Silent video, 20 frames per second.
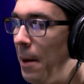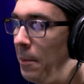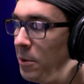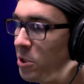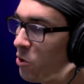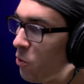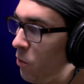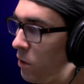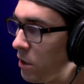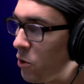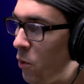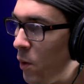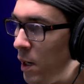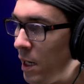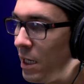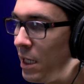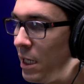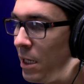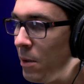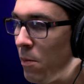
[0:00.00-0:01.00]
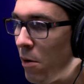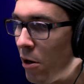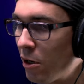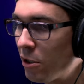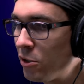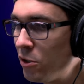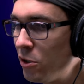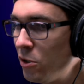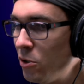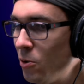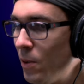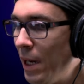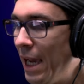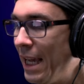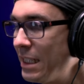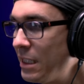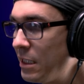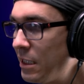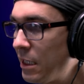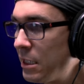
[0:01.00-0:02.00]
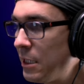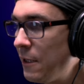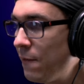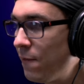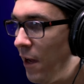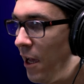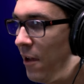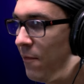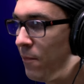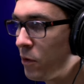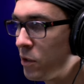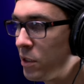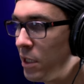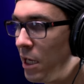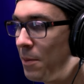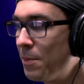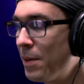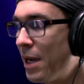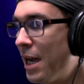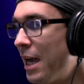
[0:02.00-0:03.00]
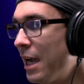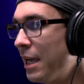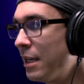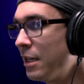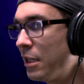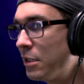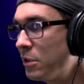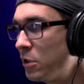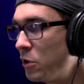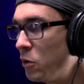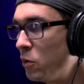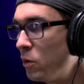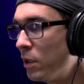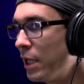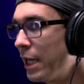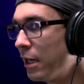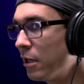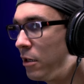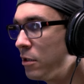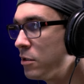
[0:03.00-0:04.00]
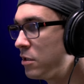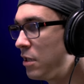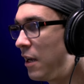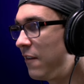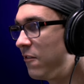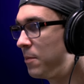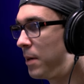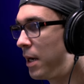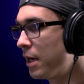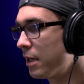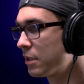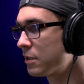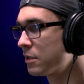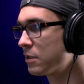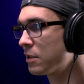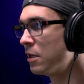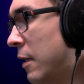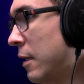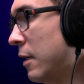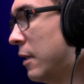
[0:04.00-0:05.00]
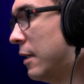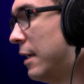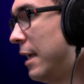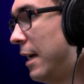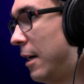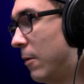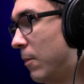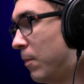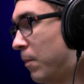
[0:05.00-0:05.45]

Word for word: Aputure 120D Mark II at 65% behind a two layer softbox. Now,